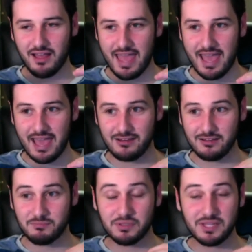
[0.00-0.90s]

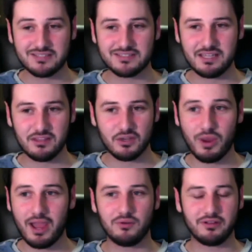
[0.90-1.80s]
and placed in the
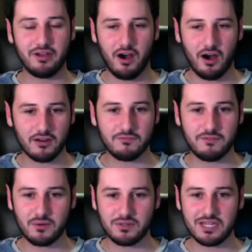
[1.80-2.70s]
ground on a
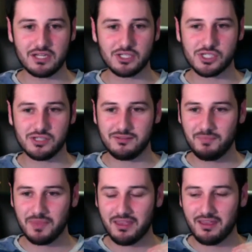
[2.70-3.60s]
foundation,
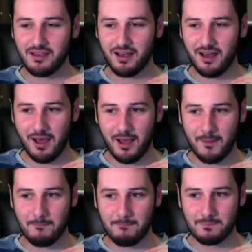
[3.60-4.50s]

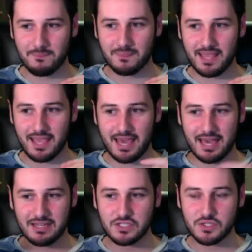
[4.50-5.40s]
um,
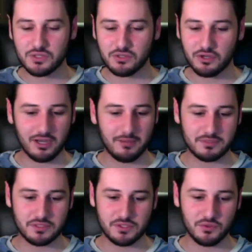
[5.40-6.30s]
and you can hook up
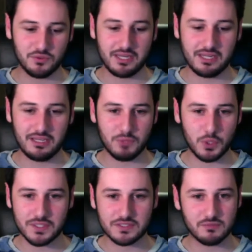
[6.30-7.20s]
to any
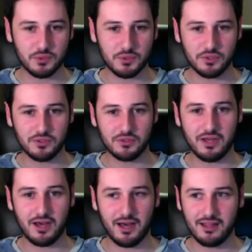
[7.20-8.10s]
municipal
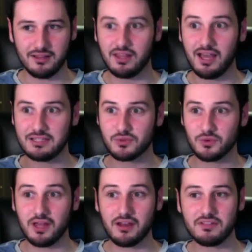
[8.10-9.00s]
lines. Or a
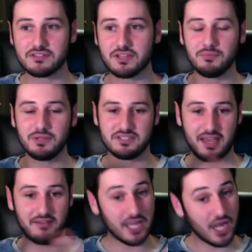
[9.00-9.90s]
lot of these companies
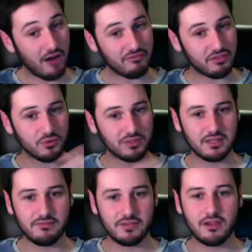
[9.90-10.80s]
have like off the grid
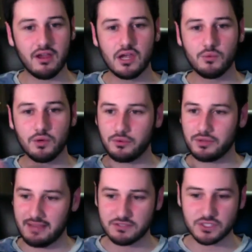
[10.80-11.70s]
living, where you
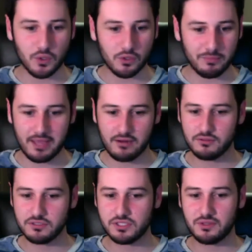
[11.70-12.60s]
can have solar
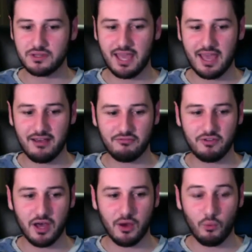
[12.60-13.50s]
panels, you can have
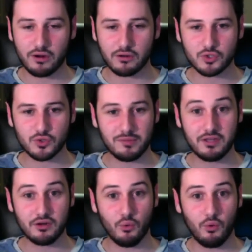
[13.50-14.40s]
water
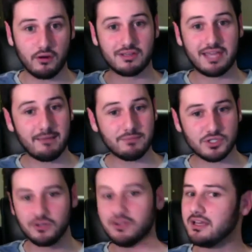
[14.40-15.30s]
treatment or water
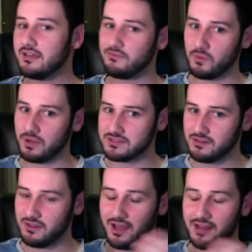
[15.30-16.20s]
capture if it rains
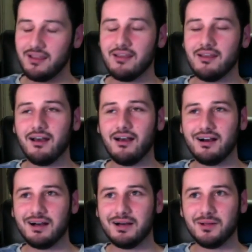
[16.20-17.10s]
a lot,
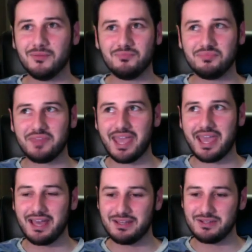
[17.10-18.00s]

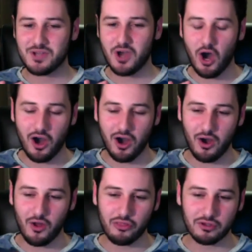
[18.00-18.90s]
and
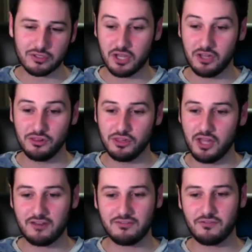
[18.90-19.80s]
there's a
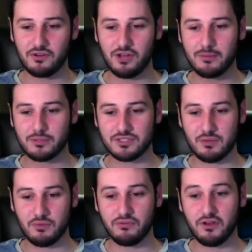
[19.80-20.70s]
lot of different options
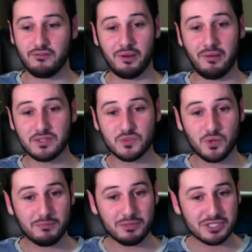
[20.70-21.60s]
that revolve around this. One
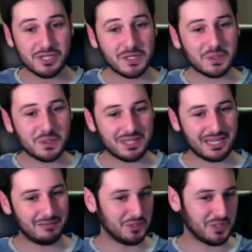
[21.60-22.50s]
in particular that
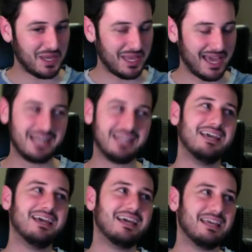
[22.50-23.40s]
I'm looking at
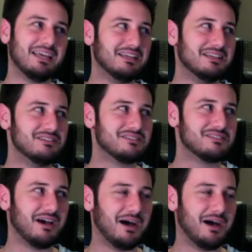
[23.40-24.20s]
is